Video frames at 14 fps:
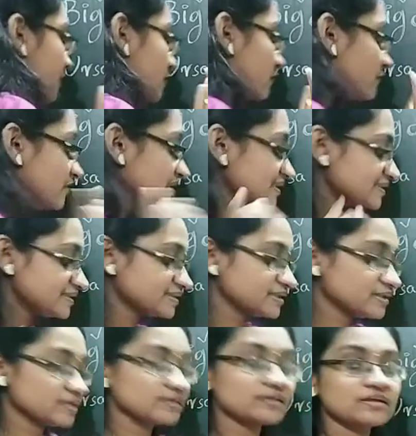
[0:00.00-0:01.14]
First,
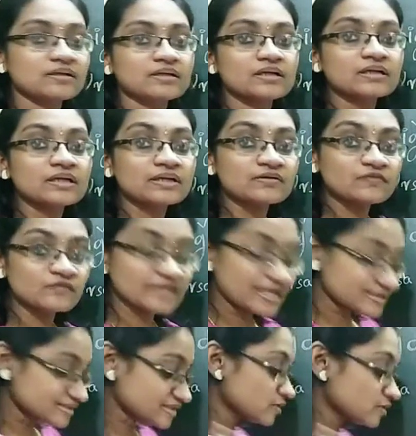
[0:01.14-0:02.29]
we
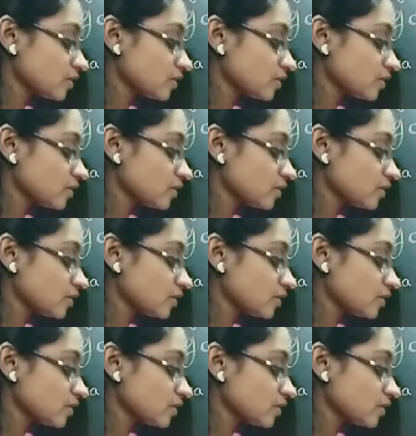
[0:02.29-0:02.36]
are just